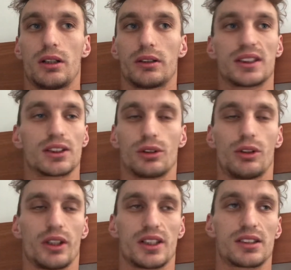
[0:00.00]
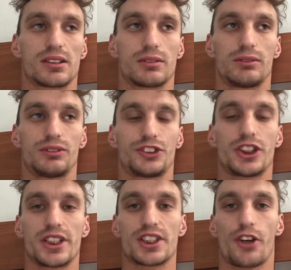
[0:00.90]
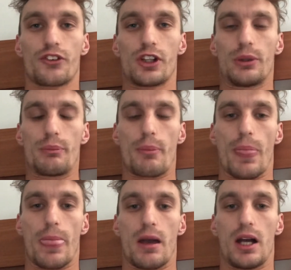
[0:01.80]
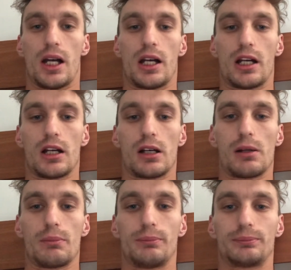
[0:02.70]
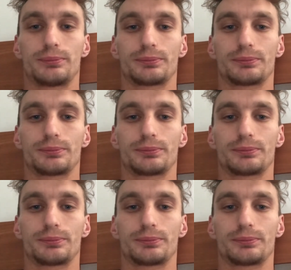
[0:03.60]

until all this shit's over, and